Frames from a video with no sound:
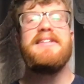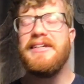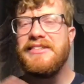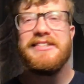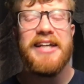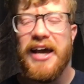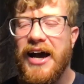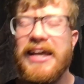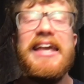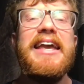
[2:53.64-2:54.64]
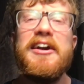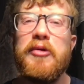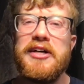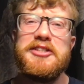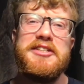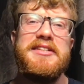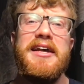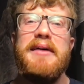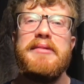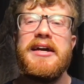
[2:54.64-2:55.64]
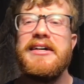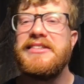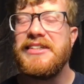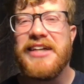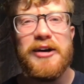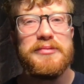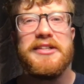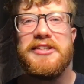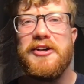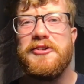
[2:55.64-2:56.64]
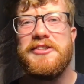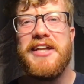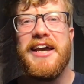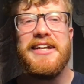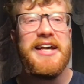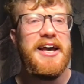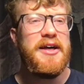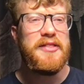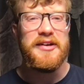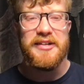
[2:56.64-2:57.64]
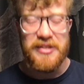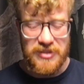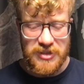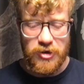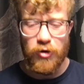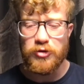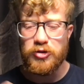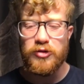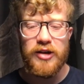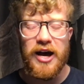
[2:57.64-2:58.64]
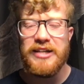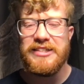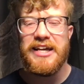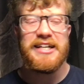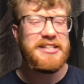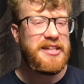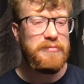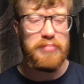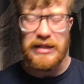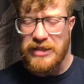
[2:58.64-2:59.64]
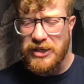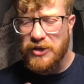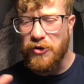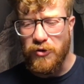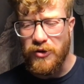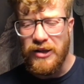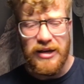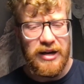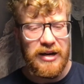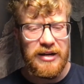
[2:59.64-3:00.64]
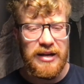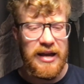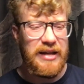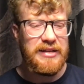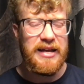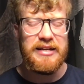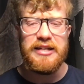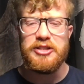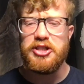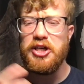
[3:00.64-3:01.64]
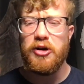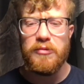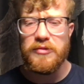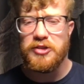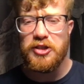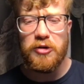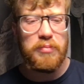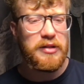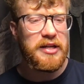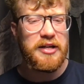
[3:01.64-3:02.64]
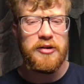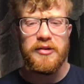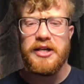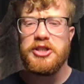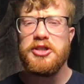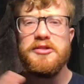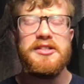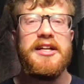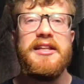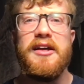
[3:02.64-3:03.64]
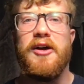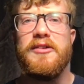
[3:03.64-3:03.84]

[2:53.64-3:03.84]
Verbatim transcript: This is a key question because this helps us understand the, the cultural context, the political uh, and, and, and geo, geopolitical issues that are,